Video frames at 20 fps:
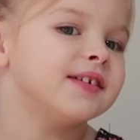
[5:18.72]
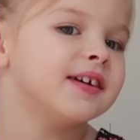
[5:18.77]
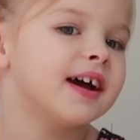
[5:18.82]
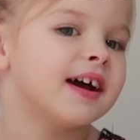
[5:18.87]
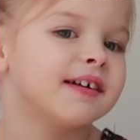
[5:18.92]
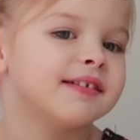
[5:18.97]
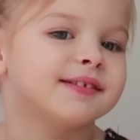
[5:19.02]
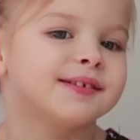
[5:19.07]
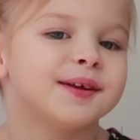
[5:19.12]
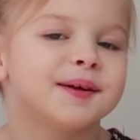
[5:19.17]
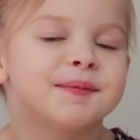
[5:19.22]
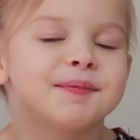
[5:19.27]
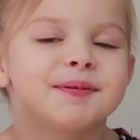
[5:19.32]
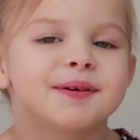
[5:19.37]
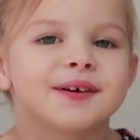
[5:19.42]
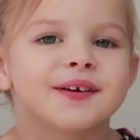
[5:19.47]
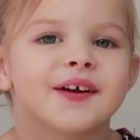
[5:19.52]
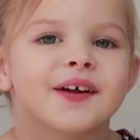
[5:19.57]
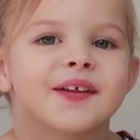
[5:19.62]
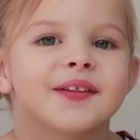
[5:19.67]
You have to
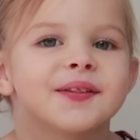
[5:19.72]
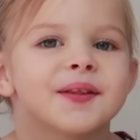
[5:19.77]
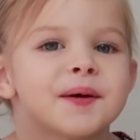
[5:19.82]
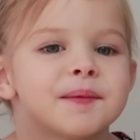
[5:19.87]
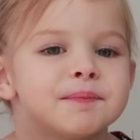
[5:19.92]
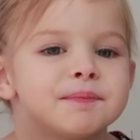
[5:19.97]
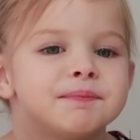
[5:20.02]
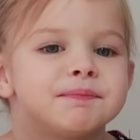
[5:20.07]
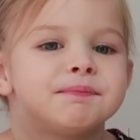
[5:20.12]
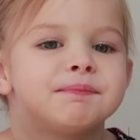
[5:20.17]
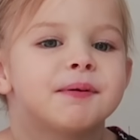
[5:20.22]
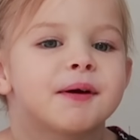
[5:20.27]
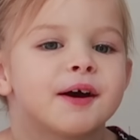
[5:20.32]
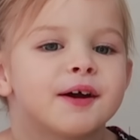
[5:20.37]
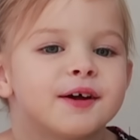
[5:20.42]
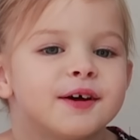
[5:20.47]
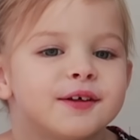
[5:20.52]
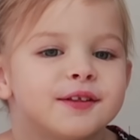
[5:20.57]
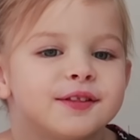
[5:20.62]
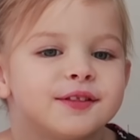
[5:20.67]
put on the
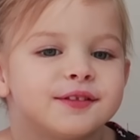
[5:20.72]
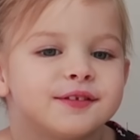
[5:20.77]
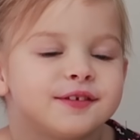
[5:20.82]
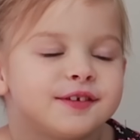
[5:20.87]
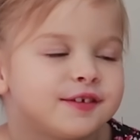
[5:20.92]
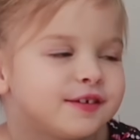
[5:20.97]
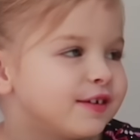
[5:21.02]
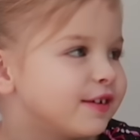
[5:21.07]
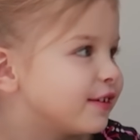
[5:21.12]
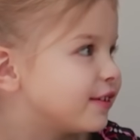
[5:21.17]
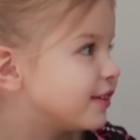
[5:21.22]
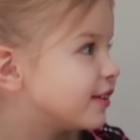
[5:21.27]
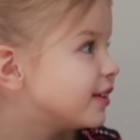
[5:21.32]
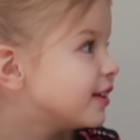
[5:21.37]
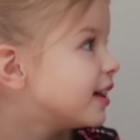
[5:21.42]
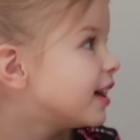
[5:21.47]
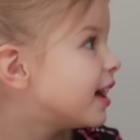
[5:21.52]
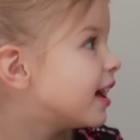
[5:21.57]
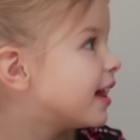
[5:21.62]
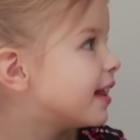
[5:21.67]
butter
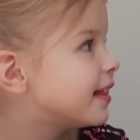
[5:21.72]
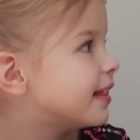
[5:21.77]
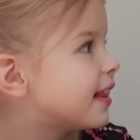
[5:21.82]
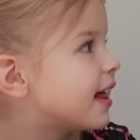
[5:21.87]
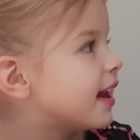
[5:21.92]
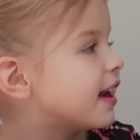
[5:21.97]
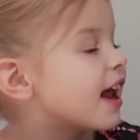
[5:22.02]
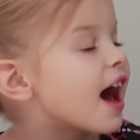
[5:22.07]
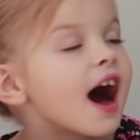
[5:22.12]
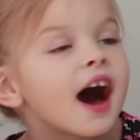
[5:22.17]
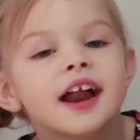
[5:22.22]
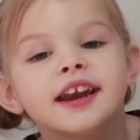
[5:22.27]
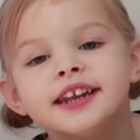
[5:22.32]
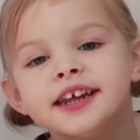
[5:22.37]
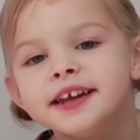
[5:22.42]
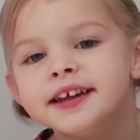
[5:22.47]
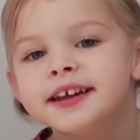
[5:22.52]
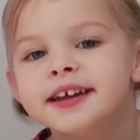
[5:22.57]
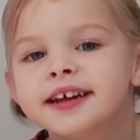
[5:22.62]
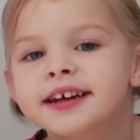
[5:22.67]
and then
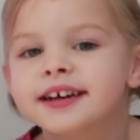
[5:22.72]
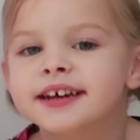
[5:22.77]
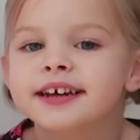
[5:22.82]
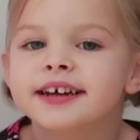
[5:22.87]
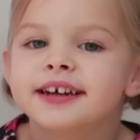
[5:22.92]
honey.